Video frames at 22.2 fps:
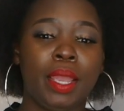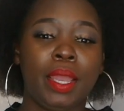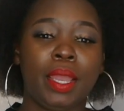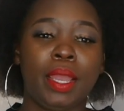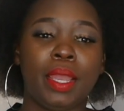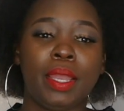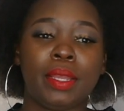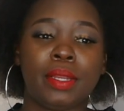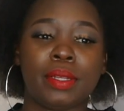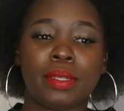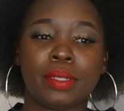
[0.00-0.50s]

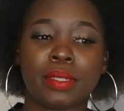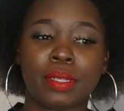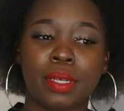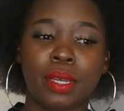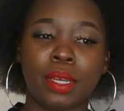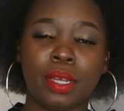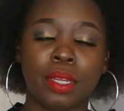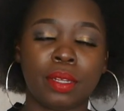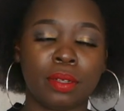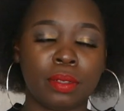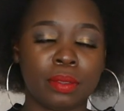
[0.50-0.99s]
and
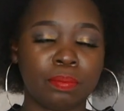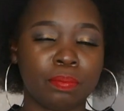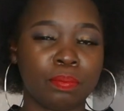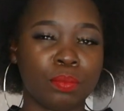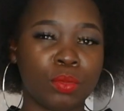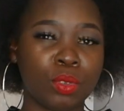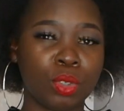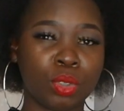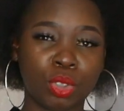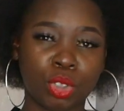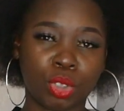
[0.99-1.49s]

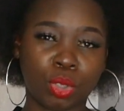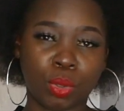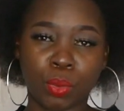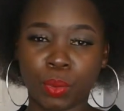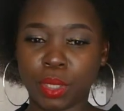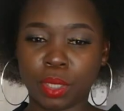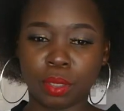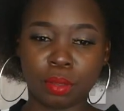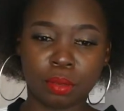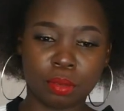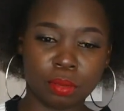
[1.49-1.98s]
not
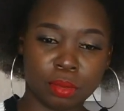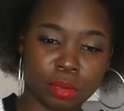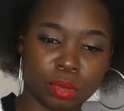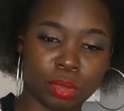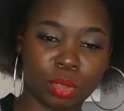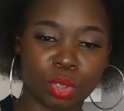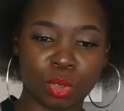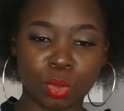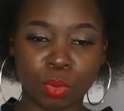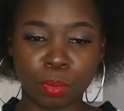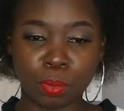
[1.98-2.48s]
showing
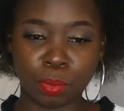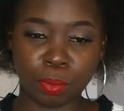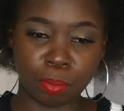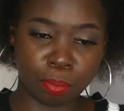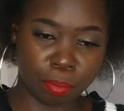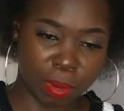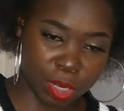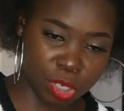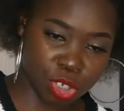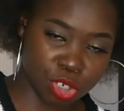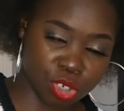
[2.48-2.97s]
too
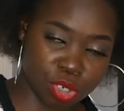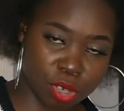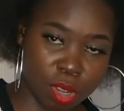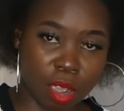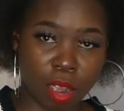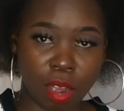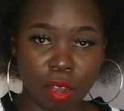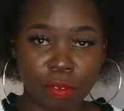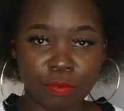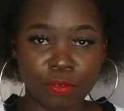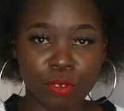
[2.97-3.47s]
much
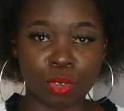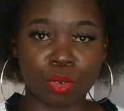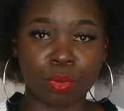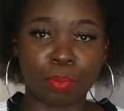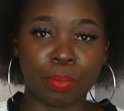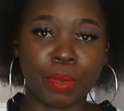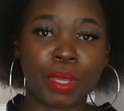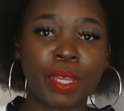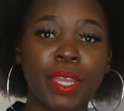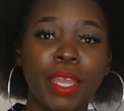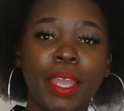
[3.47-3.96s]
curves
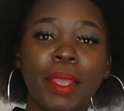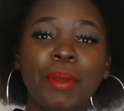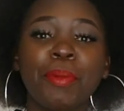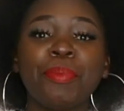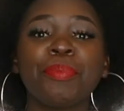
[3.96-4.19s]
on me.